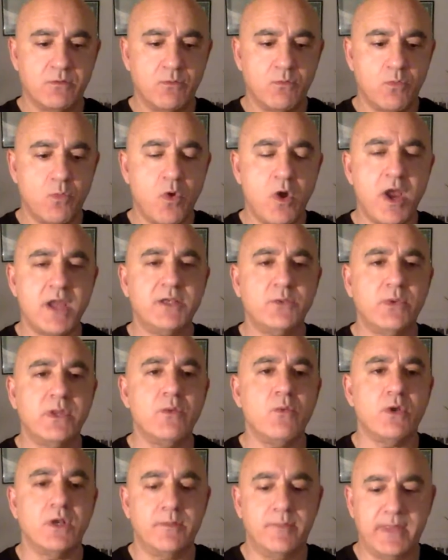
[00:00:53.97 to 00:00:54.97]
why do we
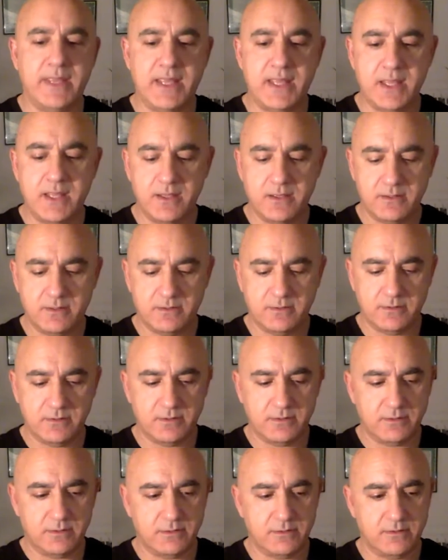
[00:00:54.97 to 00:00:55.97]
want to be
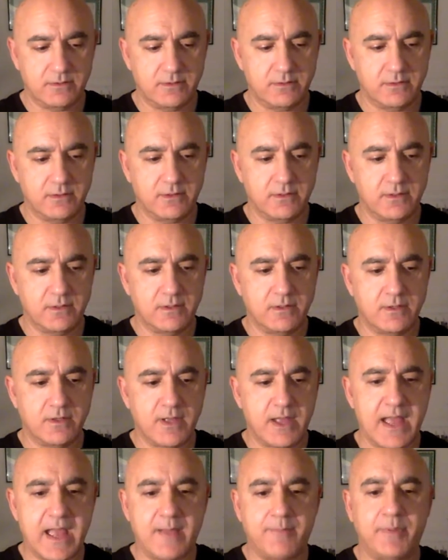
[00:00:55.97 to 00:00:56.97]

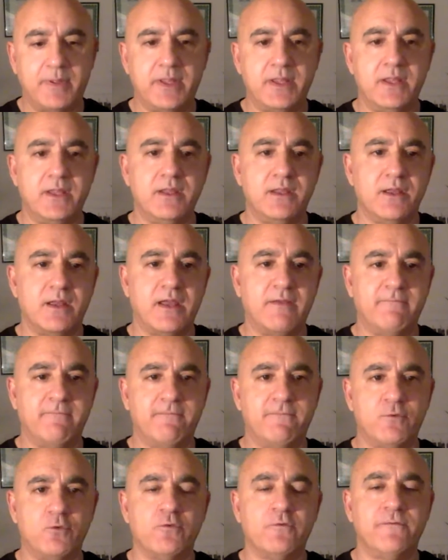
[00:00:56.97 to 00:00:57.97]
happy and
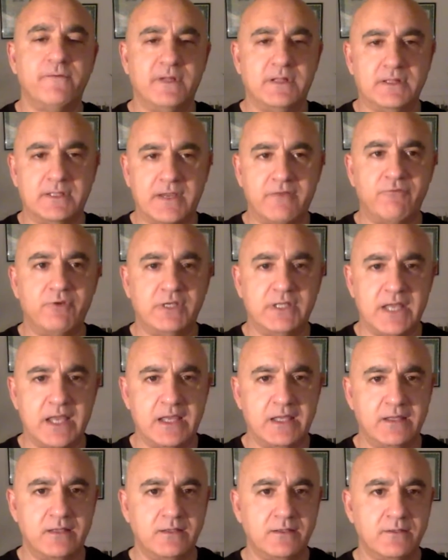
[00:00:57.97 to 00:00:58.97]
fulfilled every
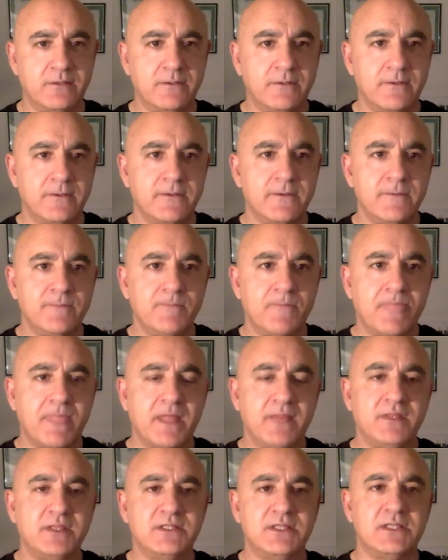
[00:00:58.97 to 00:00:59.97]
day?
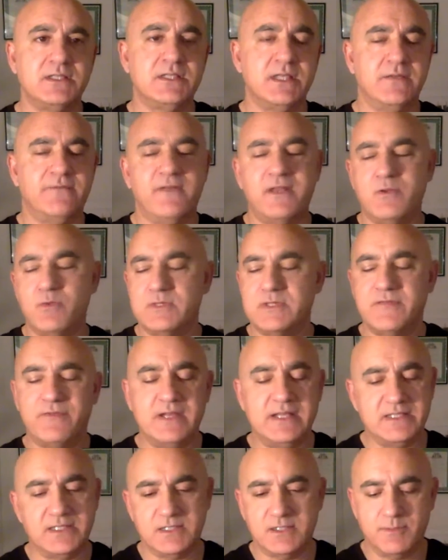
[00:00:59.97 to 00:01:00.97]
And this is, if anyone's ever
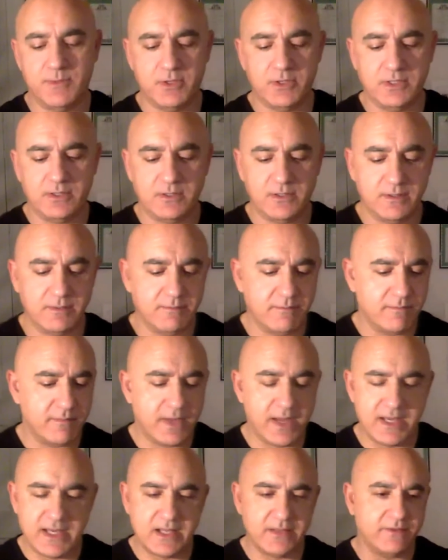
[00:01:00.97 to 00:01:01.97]
listened to me on
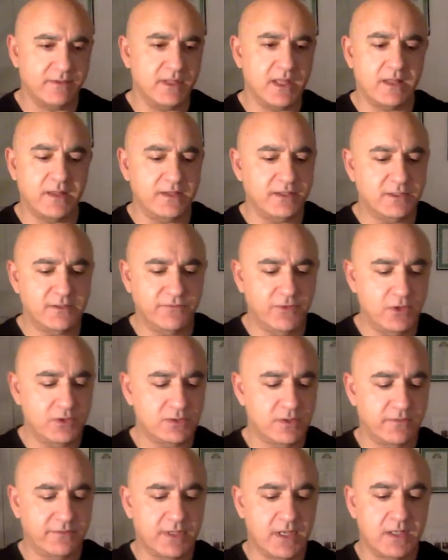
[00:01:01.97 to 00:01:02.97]
any of the other interviews
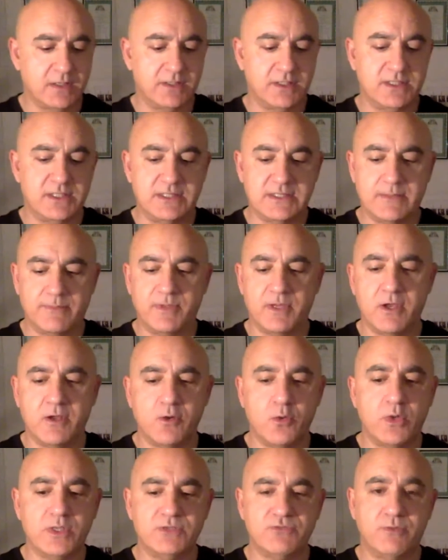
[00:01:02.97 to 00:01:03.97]
I've done, this is something I always